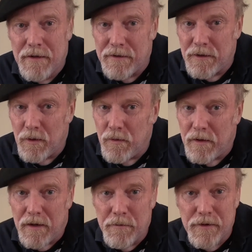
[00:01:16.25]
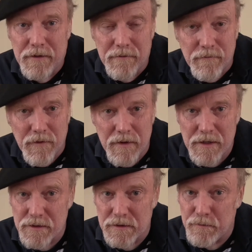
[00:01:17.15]
a million different
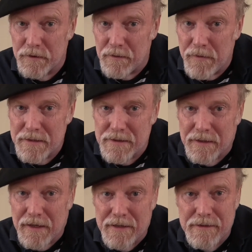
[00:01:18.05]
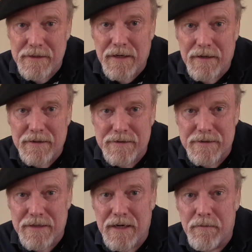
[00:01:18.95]
variations, but the basic idea is the
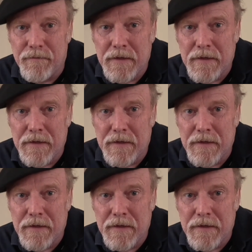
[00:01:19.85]
same.